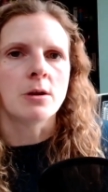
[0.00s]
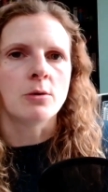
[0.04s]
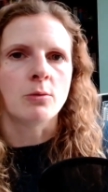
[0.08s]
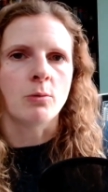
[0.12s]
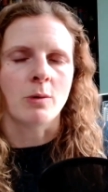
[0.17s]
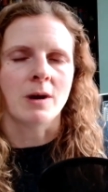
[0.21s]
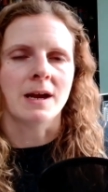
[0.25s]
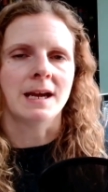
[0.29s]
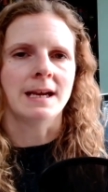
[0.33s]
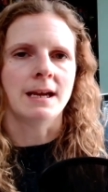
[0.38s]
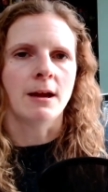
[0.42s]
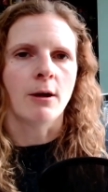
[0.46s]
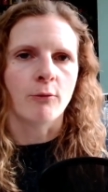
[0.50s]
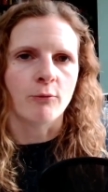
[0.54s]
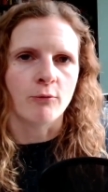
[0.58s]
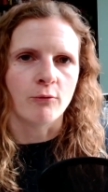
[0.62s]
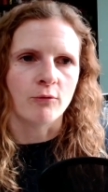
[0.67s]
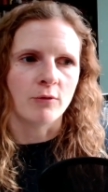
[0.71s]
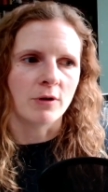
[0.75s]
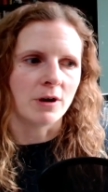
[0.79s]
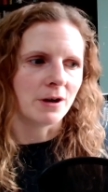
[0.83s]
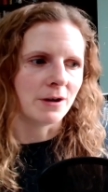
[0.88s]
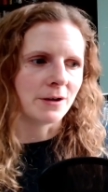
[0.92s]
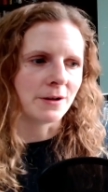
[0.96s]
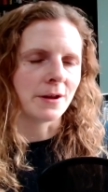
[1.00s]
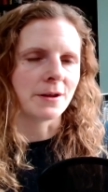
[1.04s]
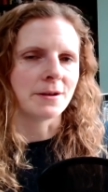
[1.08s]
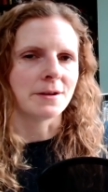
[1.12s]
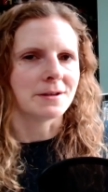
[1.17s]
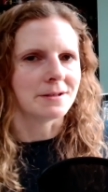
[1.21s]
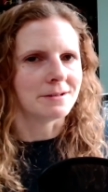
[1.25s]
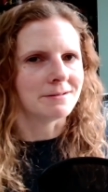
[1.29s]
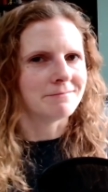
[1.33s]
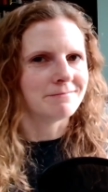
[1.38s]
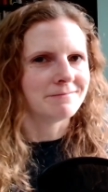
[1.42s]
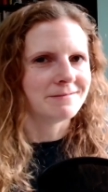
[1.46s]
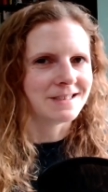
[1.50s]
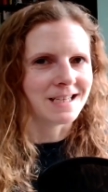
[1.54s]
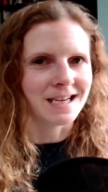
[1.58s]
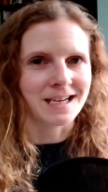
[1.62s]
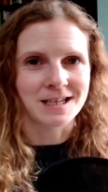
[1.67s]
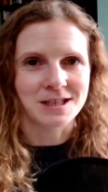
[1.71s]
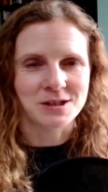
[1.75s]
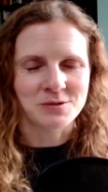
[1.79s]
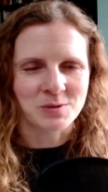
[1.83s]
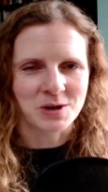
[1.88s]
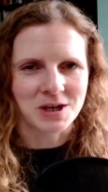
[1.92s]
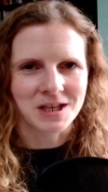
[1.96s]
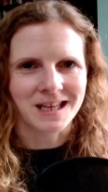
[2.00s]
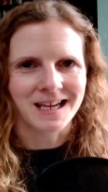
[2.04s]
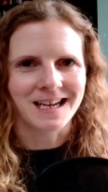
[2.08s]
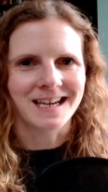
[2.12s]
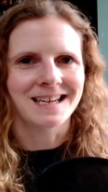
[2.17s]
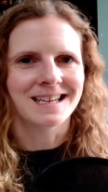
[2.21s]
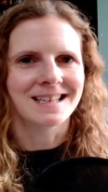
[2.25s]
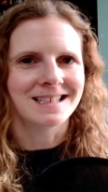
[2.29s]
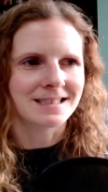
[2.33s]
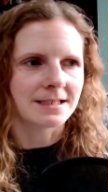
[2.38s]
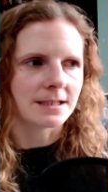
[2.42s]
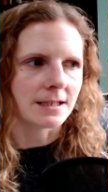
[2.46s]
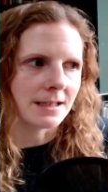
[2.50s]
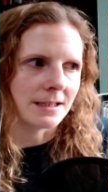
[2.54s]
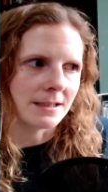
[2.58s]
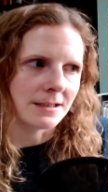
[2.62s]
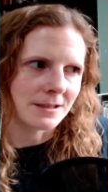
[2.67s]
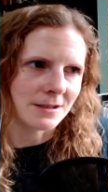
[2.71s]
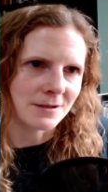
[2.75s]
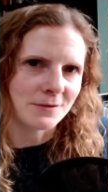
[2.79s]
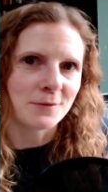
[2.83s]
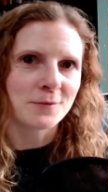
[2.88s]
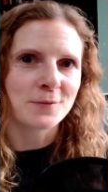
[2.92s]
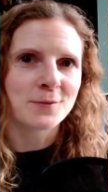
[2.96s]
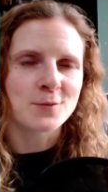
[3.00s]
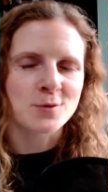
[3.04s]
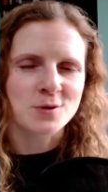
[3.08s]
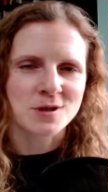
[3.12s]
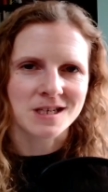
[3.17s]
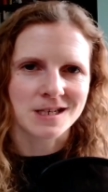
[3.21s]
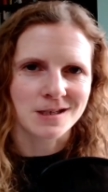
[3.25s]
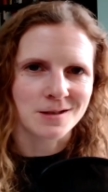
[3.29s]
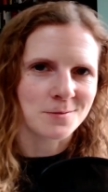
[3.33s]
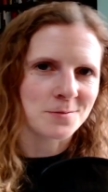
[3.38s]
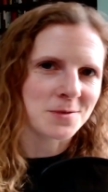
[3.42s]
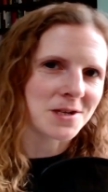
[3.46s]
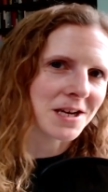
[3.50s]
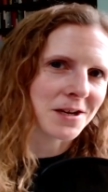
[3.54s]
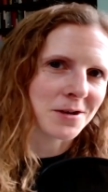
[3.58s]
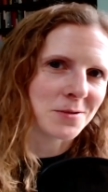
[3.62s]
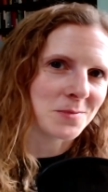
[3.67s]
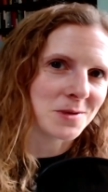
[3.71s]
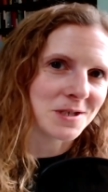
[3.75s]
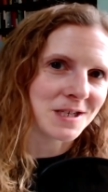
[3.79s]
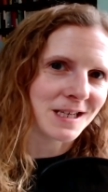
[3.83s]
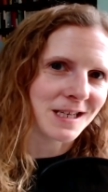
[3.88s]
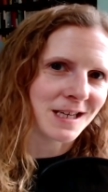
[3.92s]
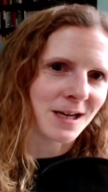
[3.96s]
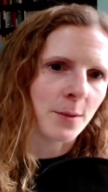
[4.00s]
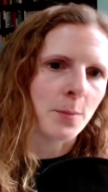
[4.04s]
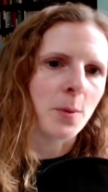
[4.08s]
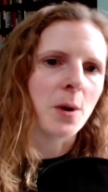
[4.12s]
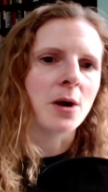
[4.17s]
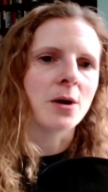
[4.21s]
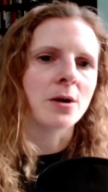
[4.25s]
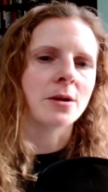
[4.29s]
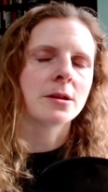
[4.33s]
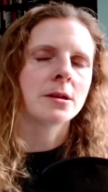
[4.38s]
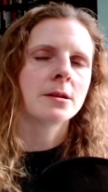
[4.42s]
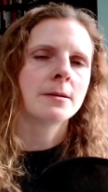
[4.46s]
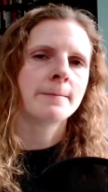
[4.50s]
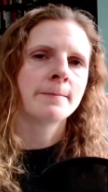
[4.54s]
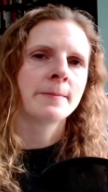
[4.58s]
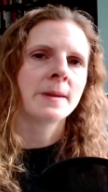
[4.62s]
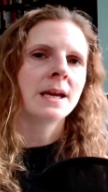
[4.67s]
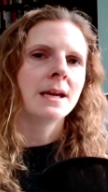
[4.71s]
own way, rather than taking them by the hand and forcing them down a particular path.